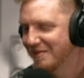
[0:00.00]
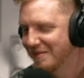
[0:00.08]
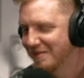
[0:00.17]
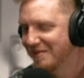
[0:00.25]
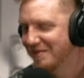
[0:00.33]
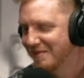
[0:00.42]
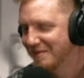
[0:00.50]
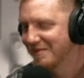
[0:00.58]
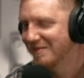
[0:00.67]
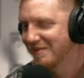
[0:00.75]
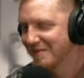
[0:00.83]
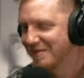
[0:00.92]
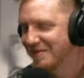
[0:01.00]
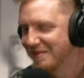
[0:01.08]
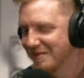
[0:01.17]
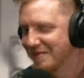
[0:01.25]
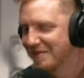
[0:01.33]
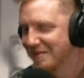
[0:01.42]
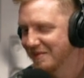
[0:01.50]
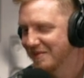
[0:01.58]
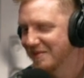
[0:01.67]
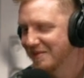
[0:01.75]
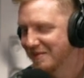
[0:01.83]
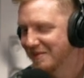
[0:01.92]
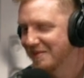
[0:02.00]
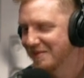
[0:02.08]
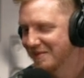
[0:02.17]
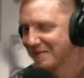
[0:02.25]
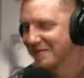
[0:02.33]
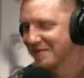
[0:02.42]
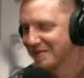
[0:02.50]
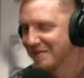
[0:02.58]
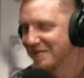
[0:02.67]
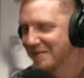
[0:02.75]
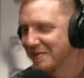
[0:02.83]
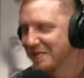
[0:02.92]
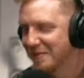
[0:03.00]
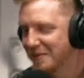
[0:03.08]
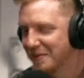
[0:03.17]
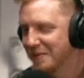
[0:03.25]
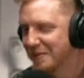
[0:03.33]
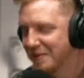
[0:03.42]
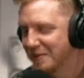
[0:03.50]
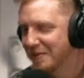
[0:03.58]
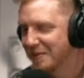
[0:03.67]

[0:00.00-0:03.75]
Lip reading: (silent)